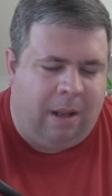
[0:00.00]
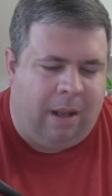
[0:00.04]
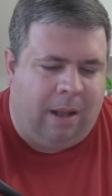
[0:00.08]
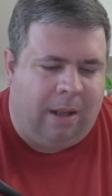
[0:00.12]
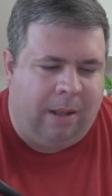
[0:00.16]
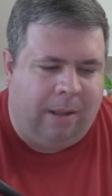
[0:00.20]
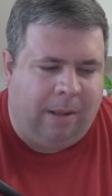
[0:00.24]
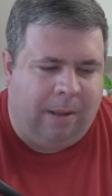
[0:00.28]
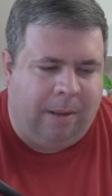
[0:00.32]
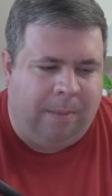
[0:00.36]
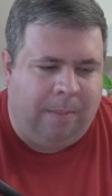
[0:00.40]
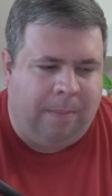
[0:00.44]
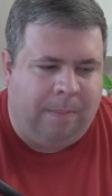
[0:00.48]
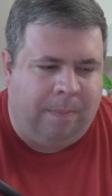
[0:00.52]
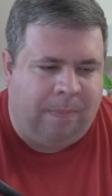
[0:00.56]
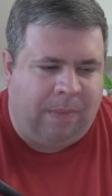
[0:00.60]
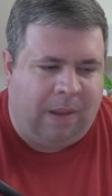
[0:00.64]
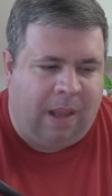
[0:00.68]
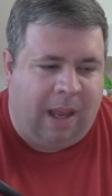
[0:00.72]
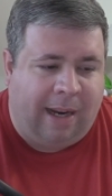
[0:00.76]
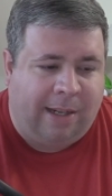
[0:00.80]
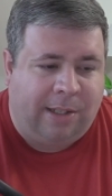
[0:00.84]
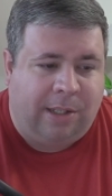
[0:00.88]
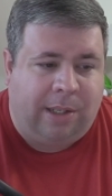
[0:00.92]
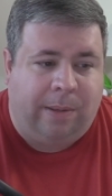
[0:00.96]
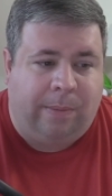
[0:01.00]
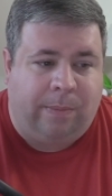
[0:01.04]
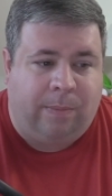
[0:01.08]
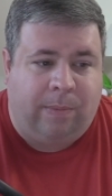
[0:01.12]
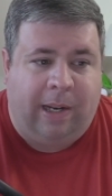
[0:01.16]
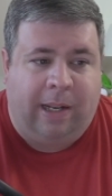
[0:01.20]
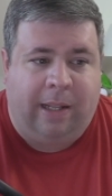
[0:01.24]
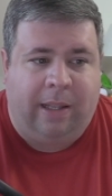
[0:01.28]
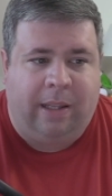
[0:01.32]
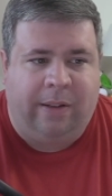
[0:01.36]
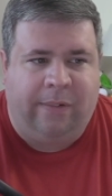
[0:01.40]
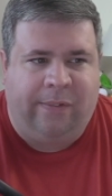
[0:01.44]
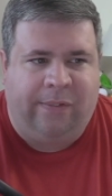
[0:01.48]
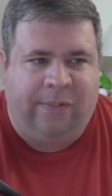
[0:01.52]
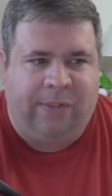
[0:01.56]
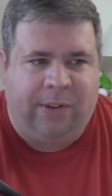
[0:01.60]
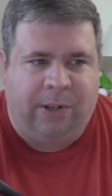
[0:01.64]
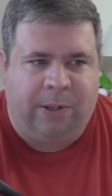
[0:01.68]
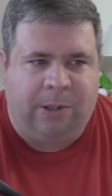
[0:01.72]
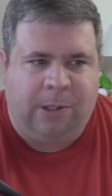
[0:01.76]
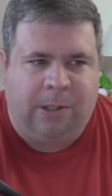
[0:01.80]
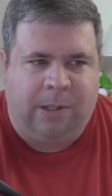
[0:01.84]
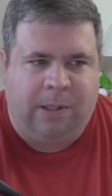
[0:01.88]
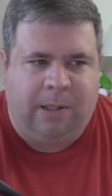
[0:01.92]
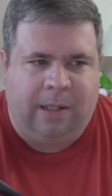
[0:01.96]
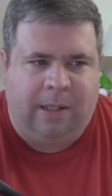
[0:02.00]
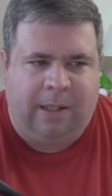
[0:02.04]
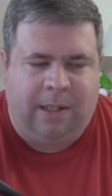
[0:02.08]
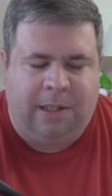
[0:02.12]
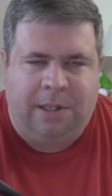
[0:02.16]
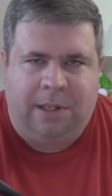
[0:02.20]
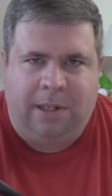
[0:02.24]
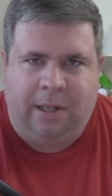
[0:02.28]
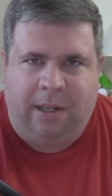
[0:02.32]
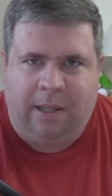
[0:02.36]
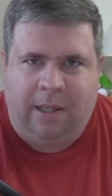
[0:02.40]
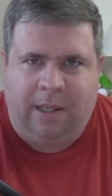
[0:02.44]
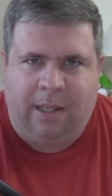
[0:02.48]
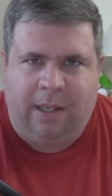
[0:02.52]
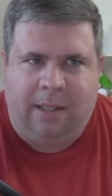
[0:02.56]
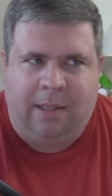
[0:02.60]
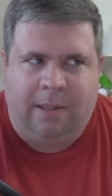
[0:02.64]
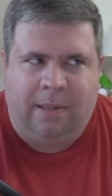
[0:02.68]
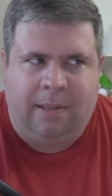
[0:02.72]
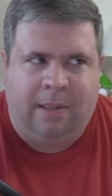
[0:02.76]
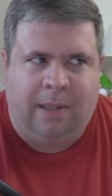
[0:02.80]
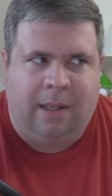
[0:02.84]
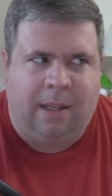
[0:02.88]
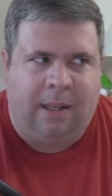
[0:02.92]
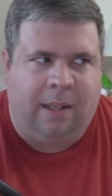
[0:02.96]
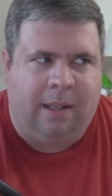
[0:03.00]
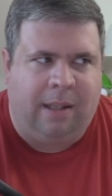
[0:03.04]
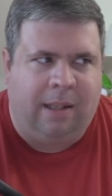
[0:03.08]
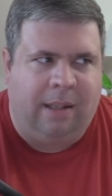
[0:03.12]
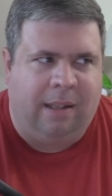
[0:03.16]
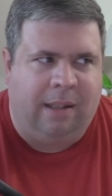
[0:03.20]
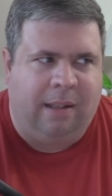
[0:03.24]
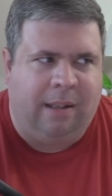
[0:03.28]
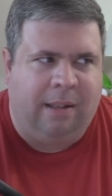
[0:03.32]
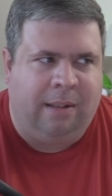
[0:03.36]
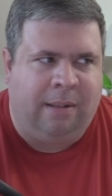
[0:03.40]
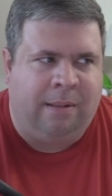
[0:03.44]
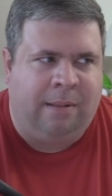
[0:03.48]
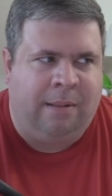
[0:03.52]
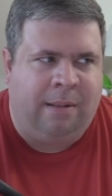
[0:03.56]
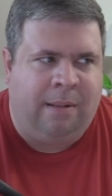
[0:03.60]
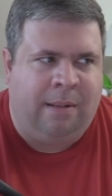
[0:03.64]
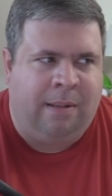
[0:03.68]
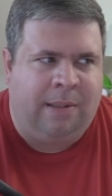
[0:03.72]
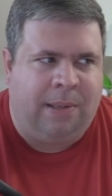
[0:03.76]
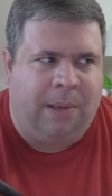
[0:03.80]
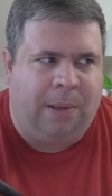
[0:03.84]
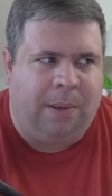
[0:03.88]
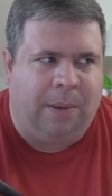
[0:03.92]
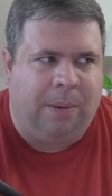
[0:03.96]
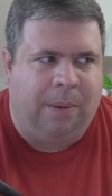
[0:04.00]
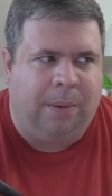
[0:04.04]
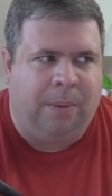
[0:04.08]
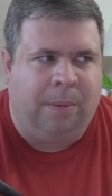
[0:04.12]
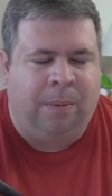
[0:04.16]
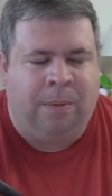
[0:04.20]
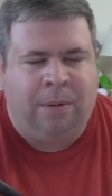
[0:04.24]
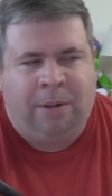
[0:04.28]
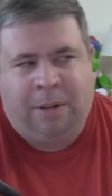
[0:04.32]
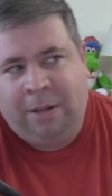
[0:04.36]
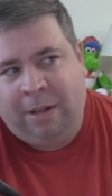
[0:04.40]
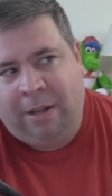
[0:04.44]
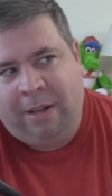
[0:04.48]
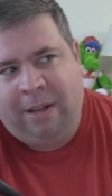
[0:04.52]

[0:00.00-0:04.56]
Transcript: I actually read the first edition of this, so